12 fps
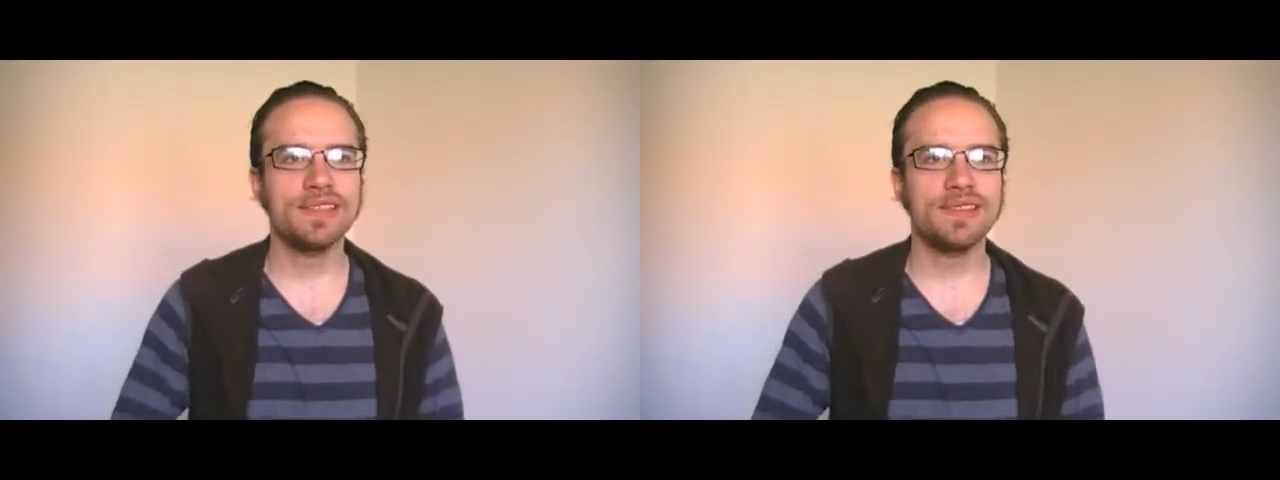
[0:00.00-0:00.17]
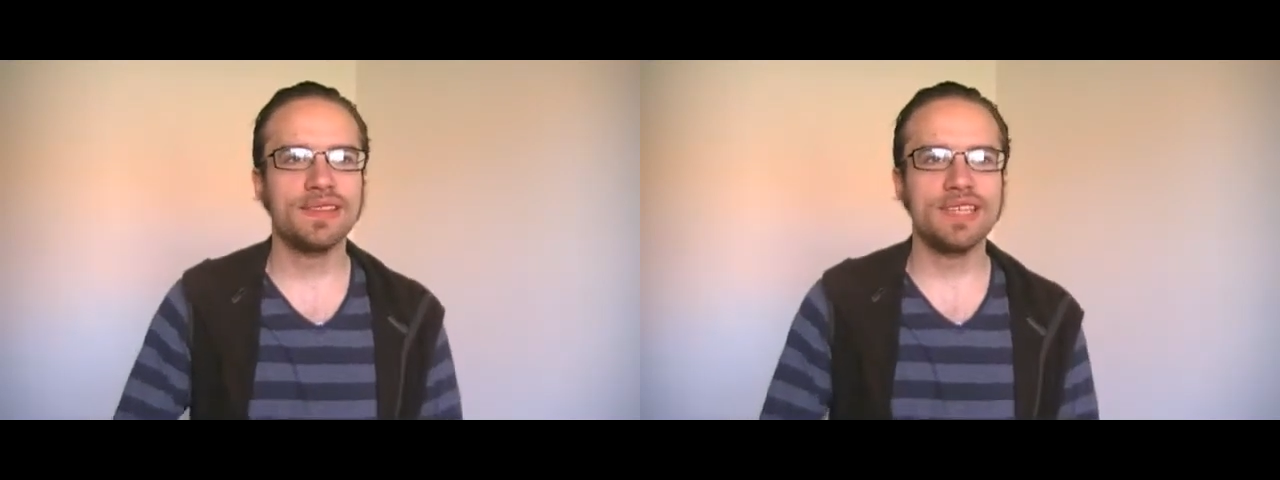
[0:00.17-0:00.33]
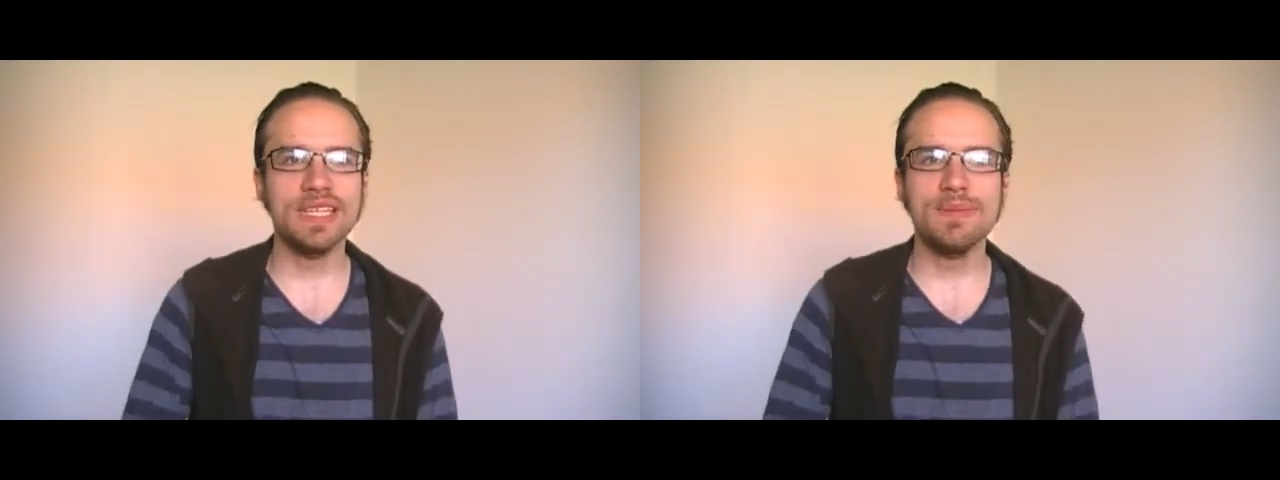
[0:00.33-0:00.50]

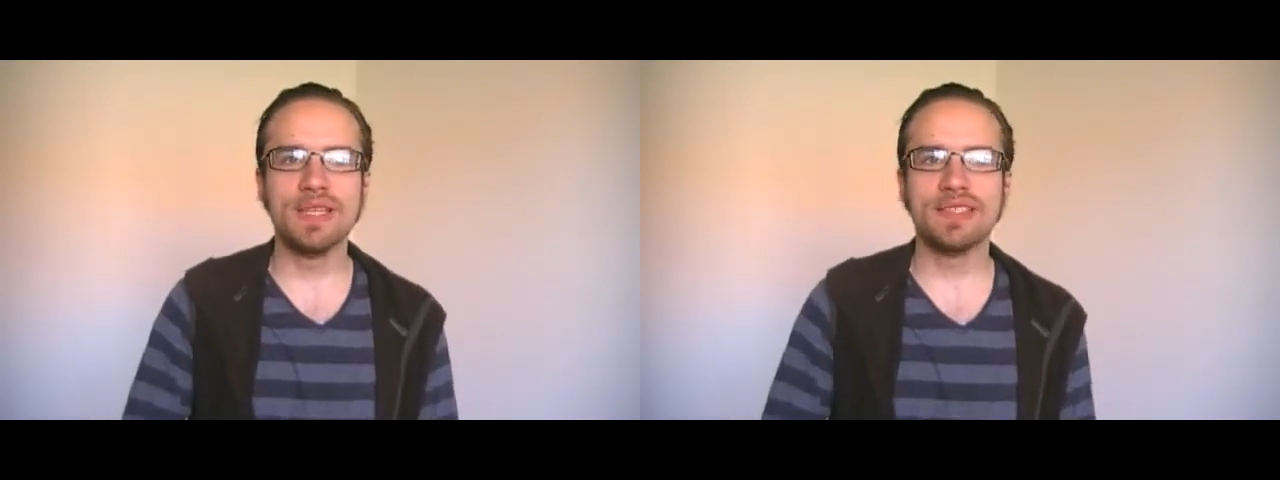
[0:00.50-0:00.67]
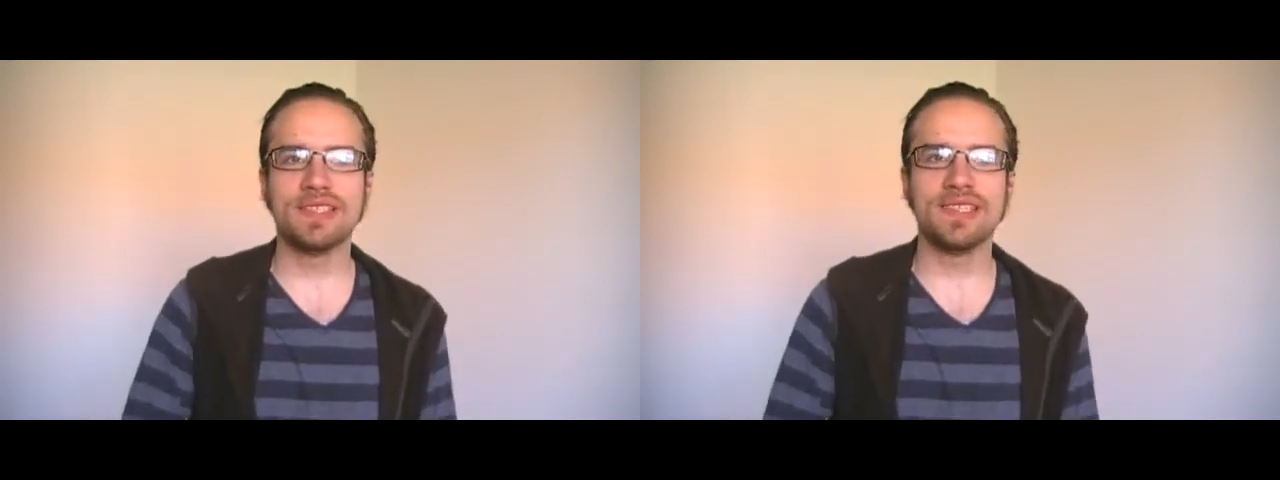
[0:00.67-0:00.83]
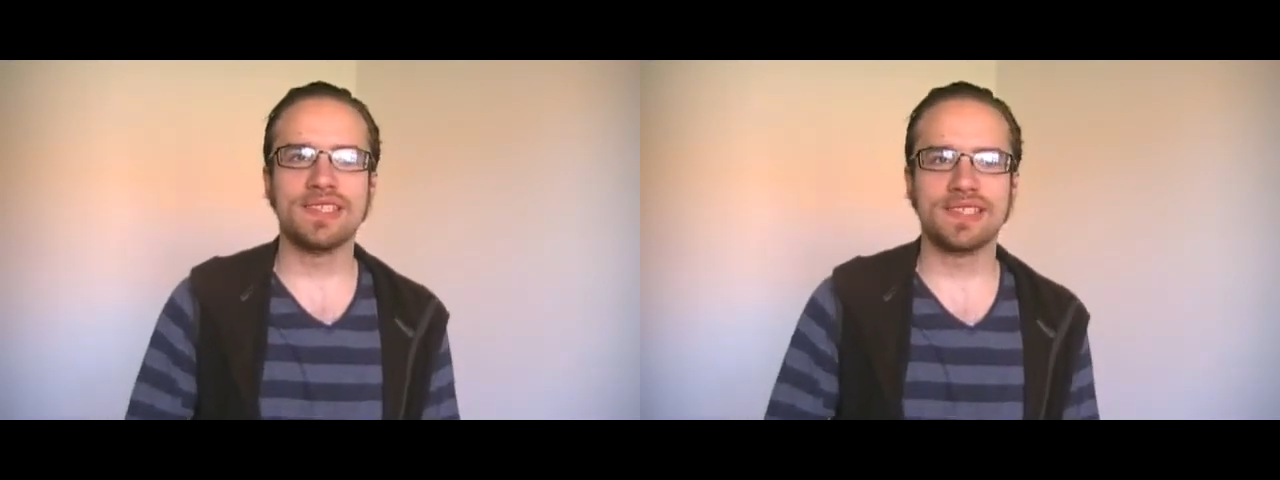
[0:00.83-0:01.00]
the
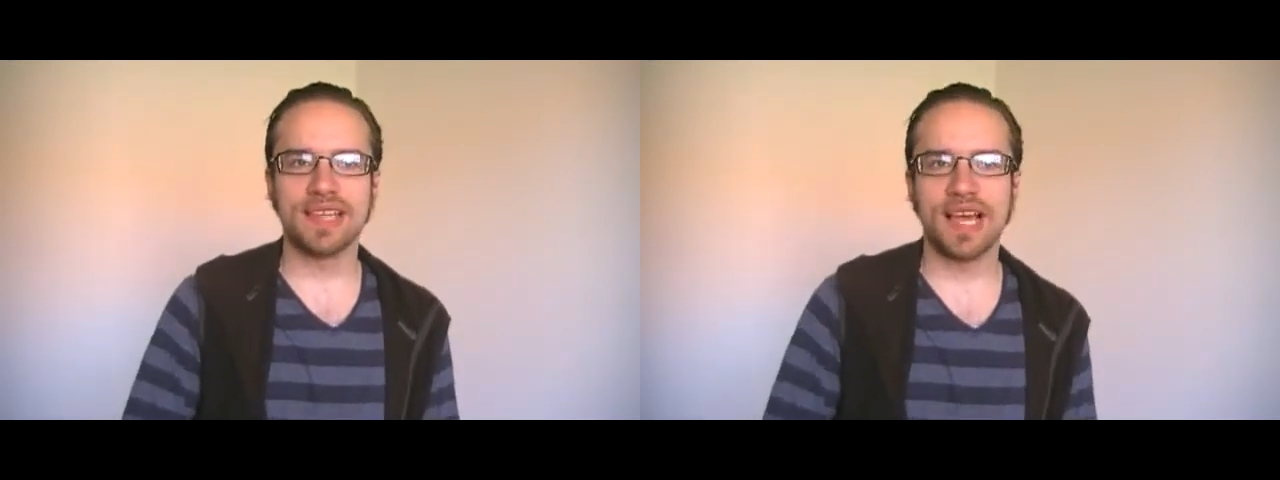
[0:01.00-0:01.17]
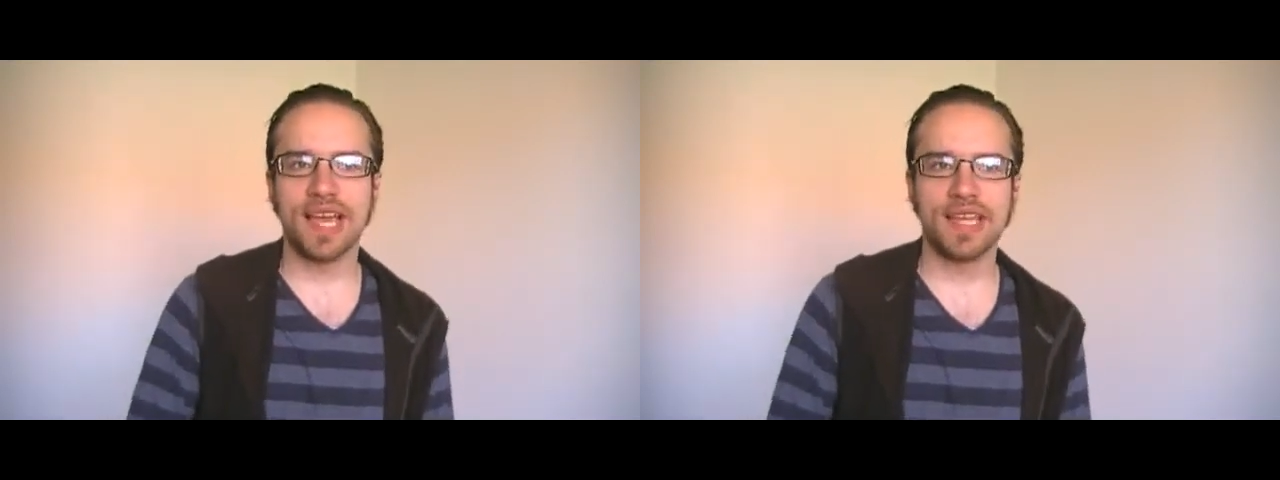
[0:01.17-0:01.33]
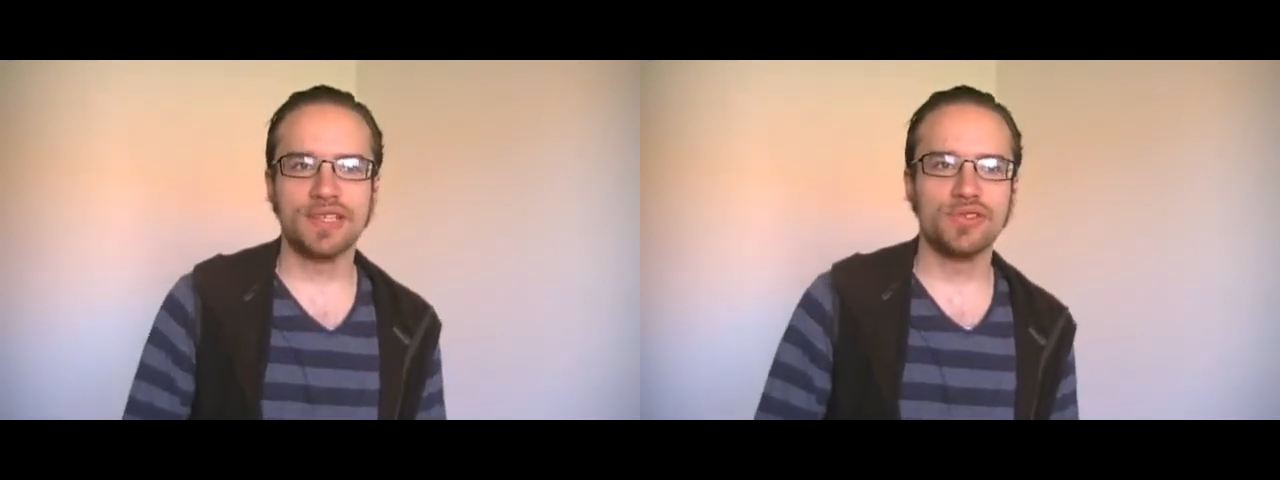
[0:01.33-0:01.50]
demons
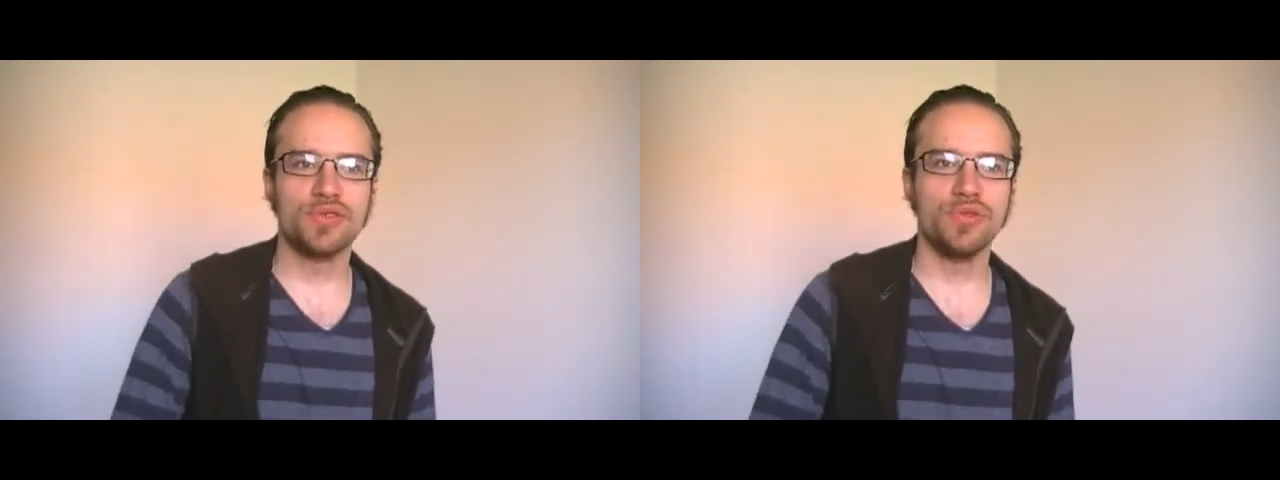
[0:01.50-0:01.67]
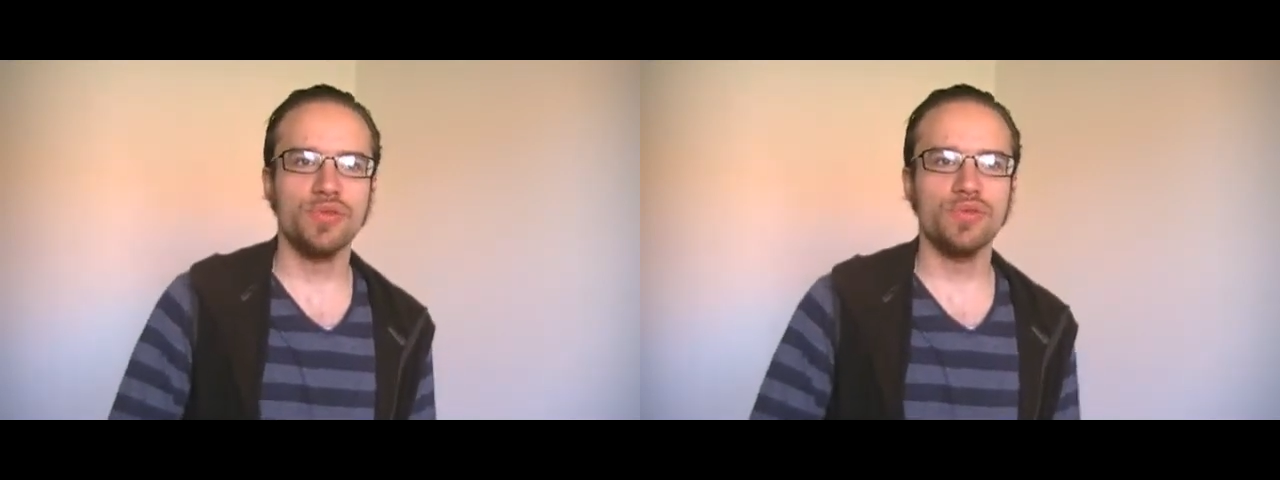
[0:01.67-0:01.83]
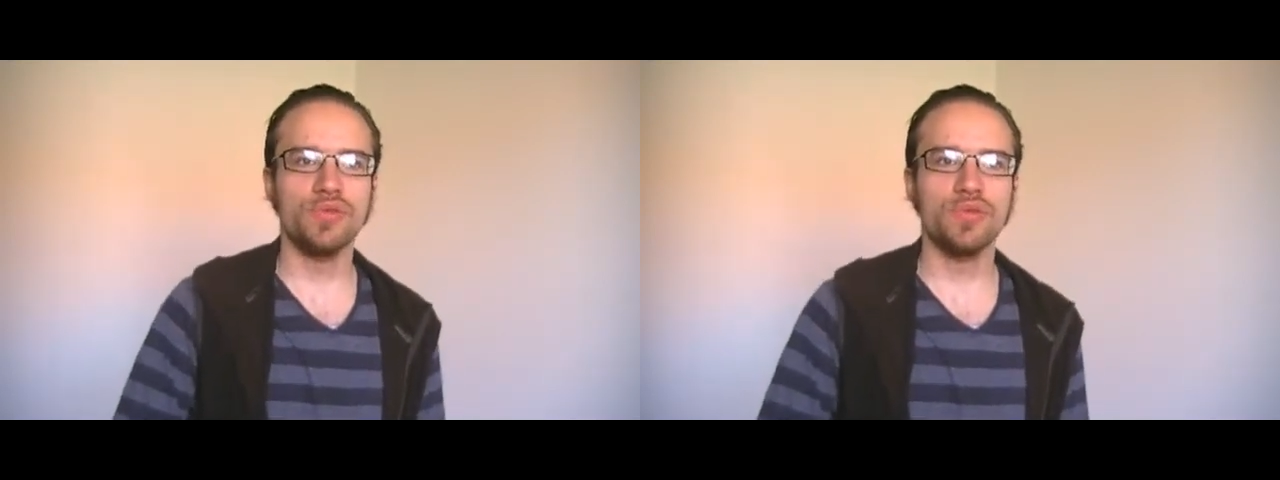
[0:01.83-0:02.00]
decide
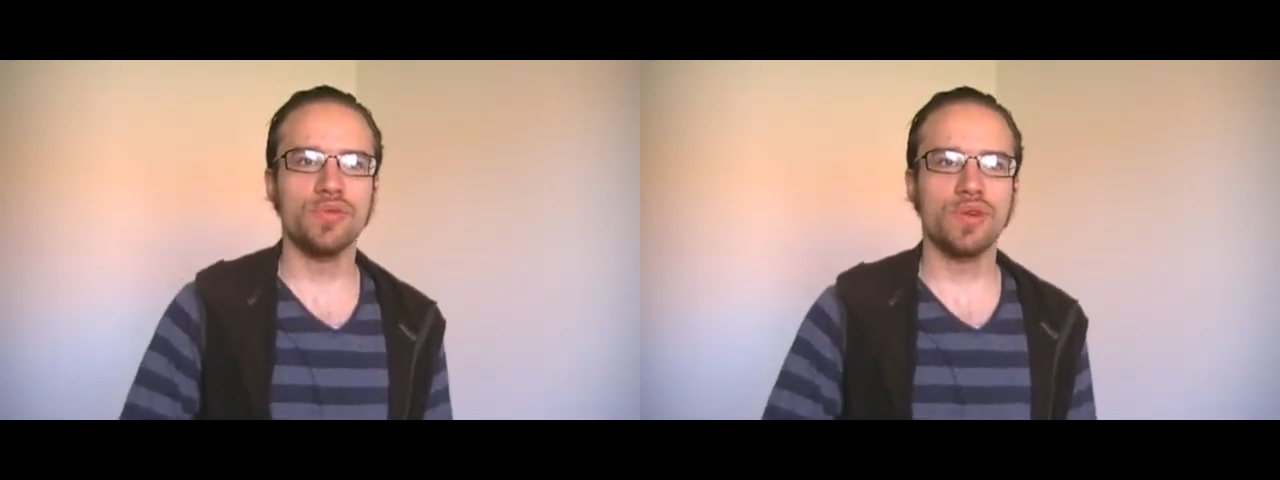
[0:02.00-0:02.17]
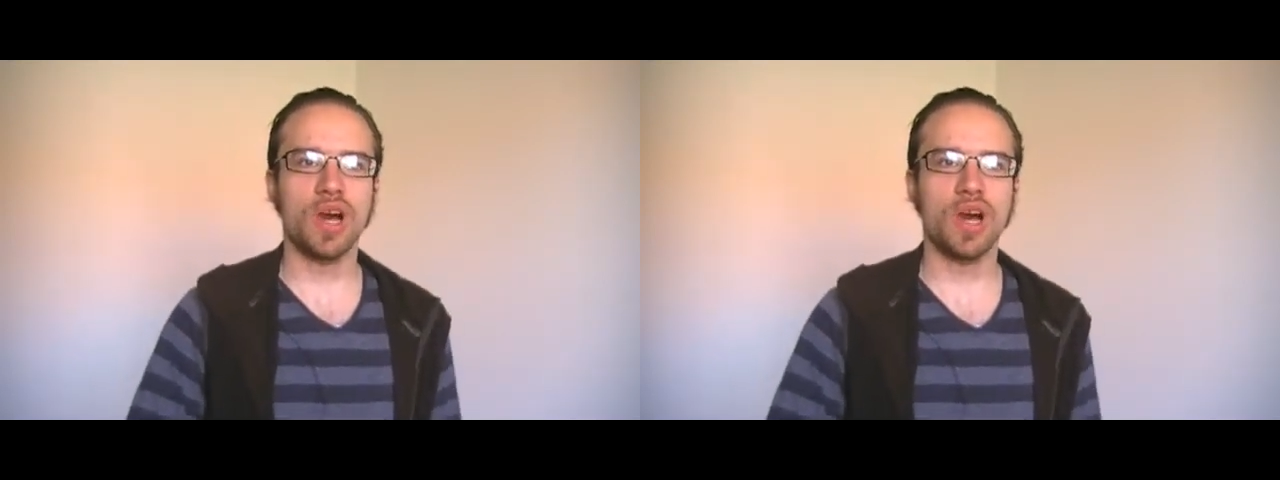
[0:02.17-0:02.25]
to